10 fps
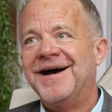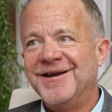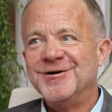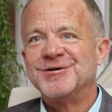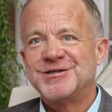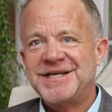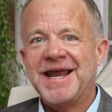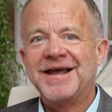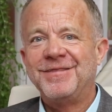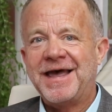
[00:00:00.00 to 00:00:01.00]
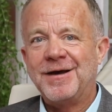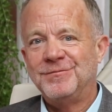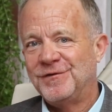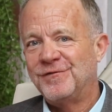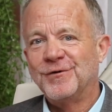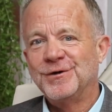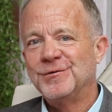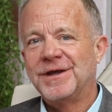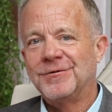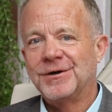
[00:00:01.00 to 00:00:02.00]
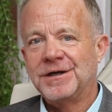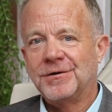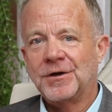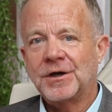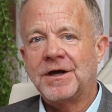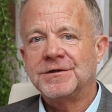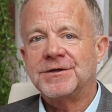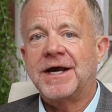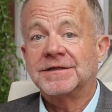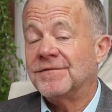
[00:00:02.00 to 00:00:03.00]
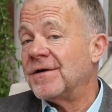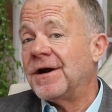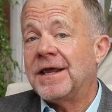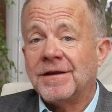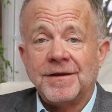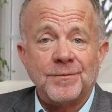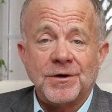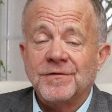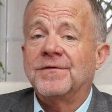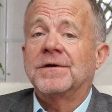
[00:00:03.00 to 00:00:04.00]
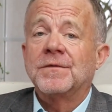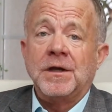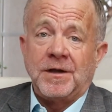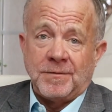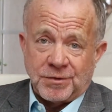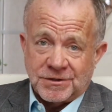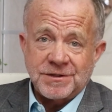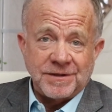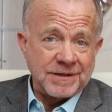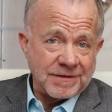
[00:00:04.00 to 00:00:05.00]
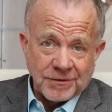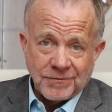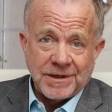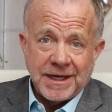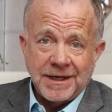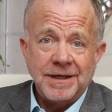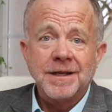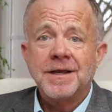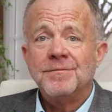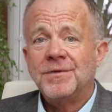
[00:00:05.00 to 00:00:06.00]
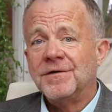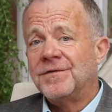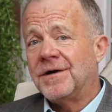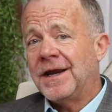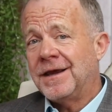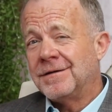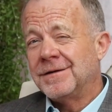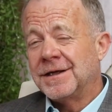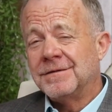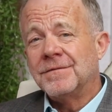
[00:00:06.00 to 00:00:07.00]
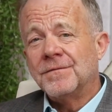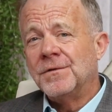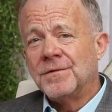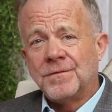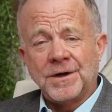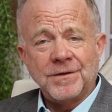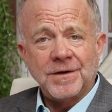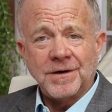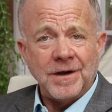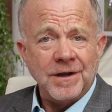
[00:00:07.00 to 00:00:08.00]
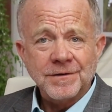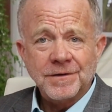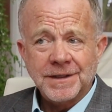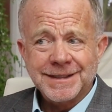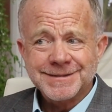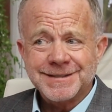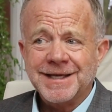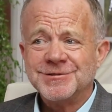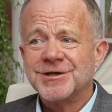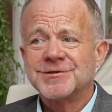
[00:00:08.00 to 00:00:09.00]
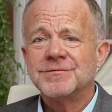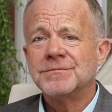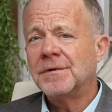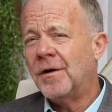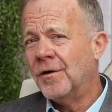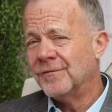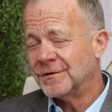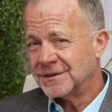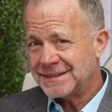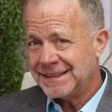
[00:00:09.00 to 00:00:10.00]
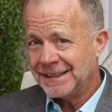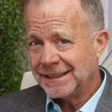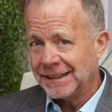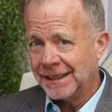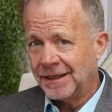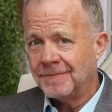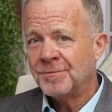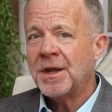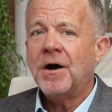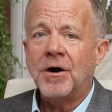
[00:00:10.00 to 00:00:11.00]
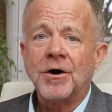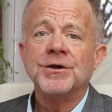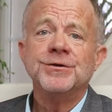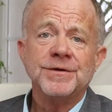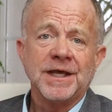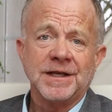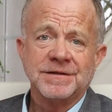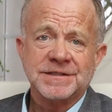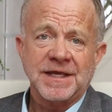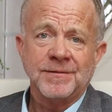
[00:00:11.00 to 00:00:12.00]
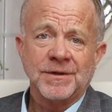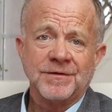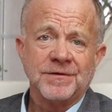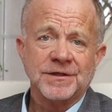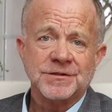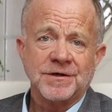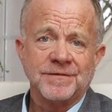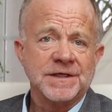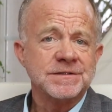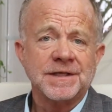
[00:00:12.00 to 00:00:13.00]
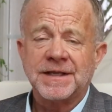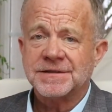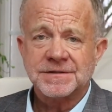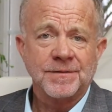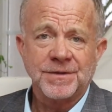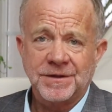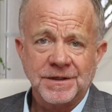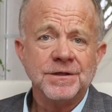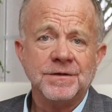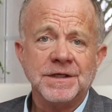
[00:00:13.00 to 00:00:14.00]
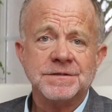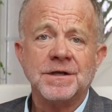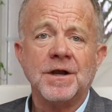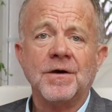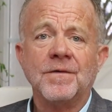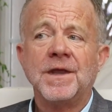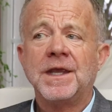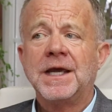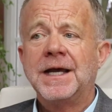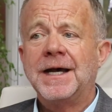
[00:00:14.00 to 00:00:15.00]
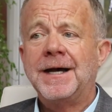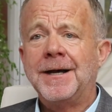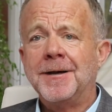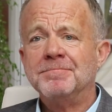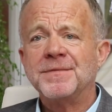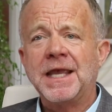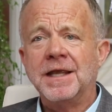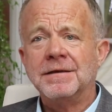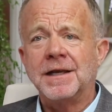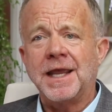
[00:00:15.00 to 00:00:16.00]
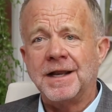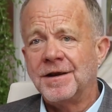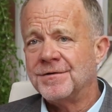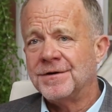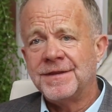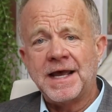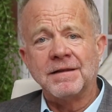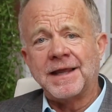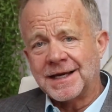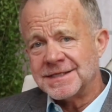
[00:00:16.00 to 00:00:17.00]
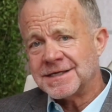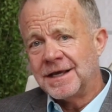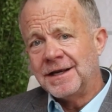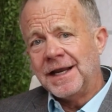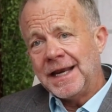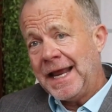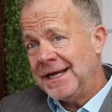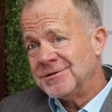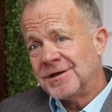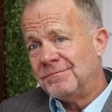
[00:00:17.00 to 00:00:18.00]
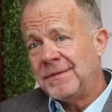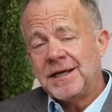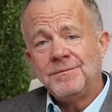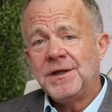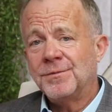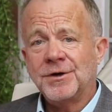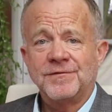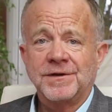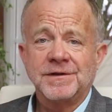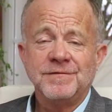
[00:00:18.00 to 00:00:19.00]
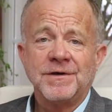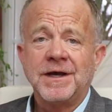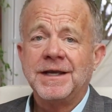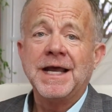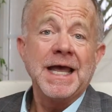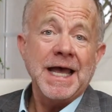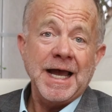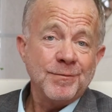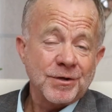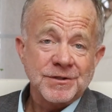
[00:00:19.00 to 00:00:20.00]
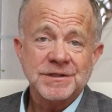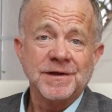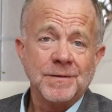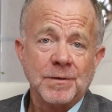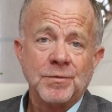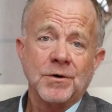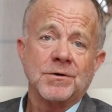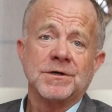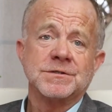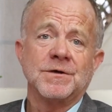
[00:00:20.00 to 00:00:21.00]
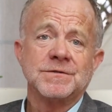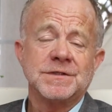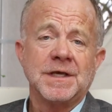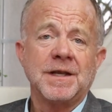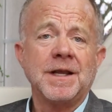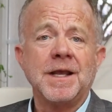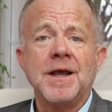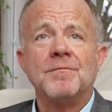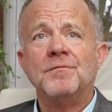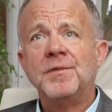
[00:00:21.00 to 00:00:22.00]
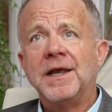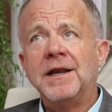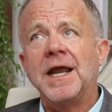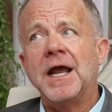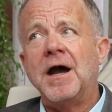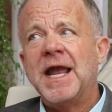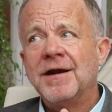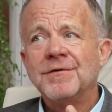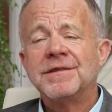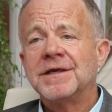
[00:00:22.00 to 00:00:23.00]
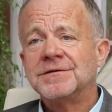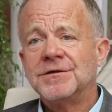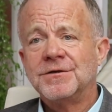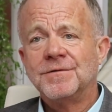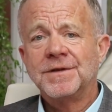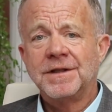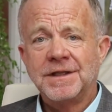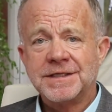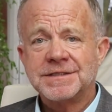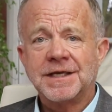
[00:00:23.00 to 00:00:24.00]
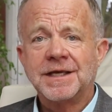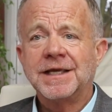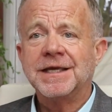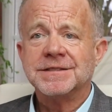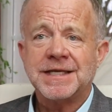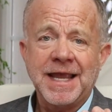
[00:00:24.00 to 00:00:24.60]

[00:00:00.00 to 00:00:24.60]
understand that before you enter into a contract. If they're handling it personally, then great. But if they're handling it with one of their underlings and just overseeing it, are you getting the same level of service? And that's something that you need to know. And other than that, like I said, an agent may be perfectly fine. I personally am a broker associate, but everything to do with a listing is